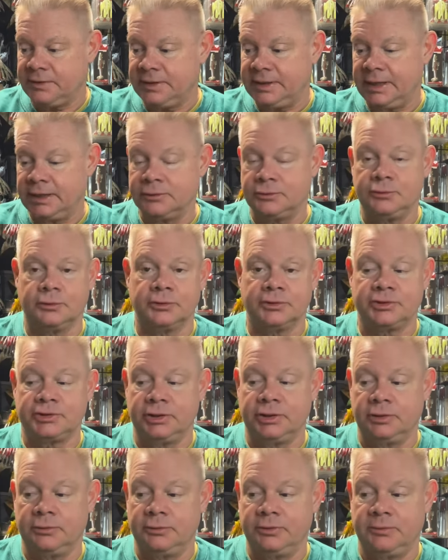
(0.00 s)
outdoor
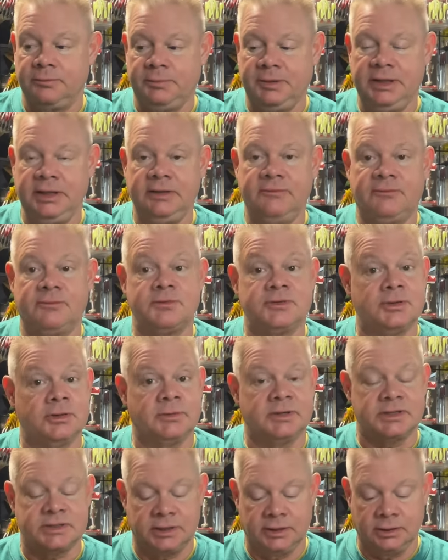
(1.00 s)
show with Pete, Stone
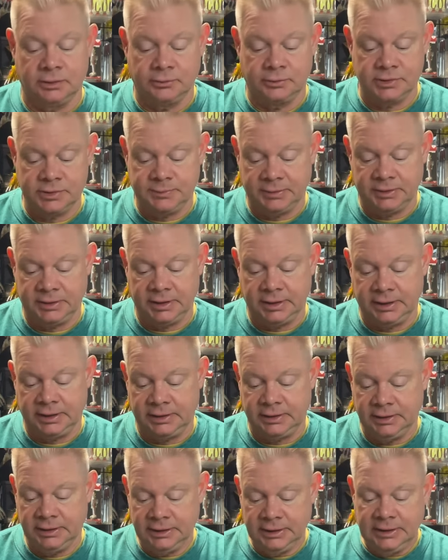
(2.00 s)
Minutes on Lures, but then
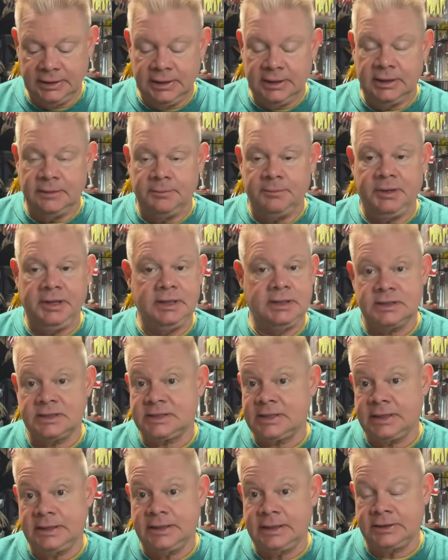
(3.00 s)
Pete
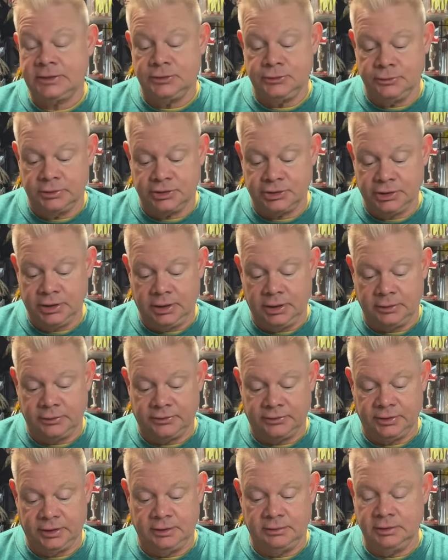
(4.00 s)
decided not to do the show.
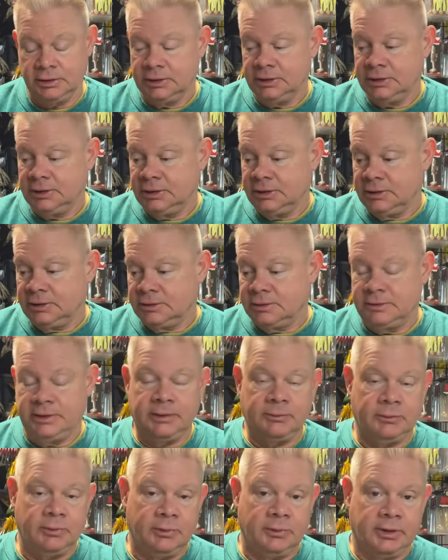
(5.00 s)
So
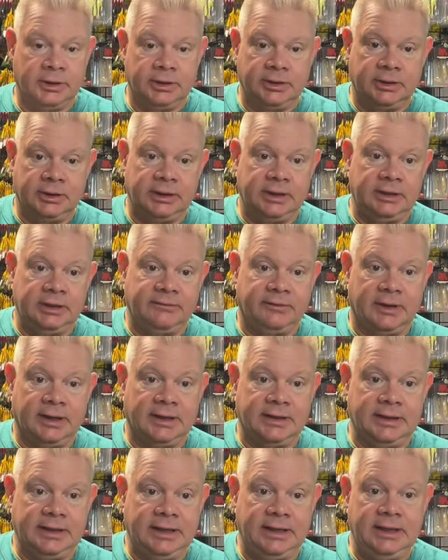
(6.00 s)
then we were going to leave
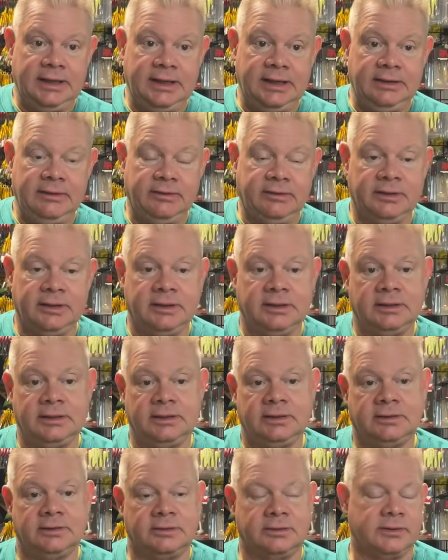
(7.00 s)
on the 8th
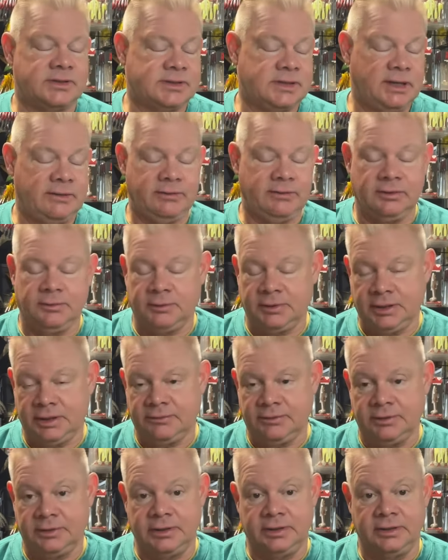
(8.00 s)
or the 7th,
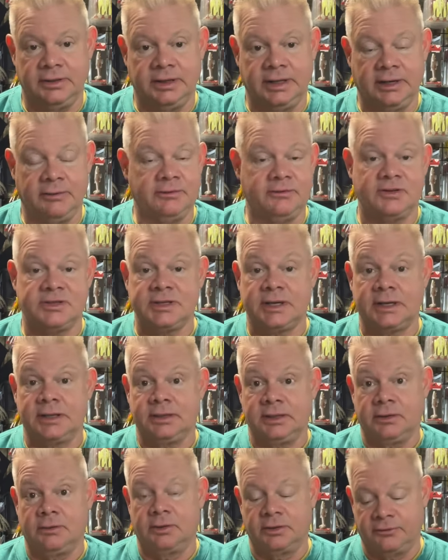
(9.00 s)
whatever, and now we've decided to
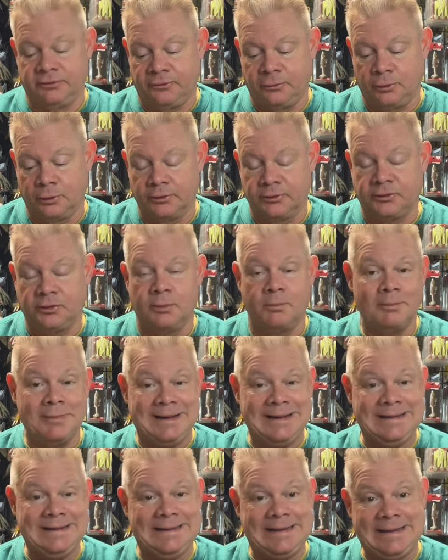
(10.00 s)
go on the 4th. So
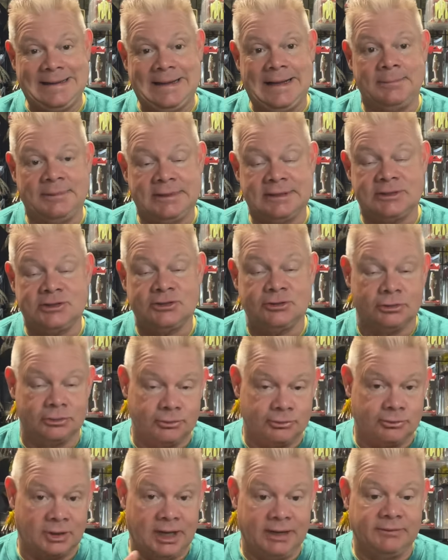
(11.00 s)
Monday, I'm going to start
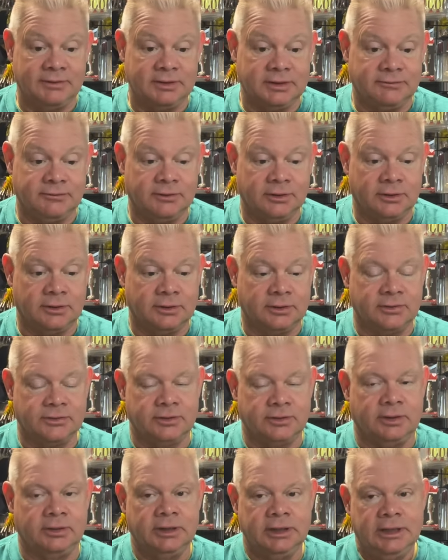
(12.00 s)
driving to Florida.
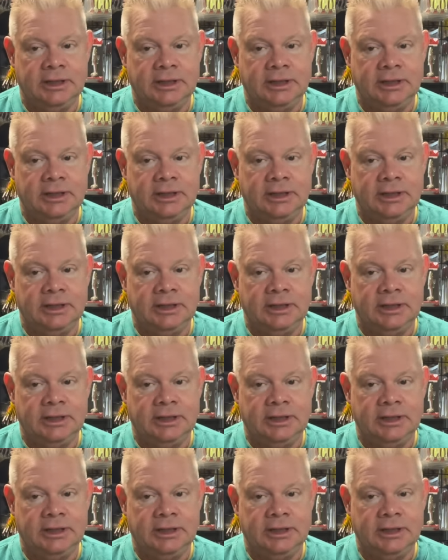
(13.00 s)
So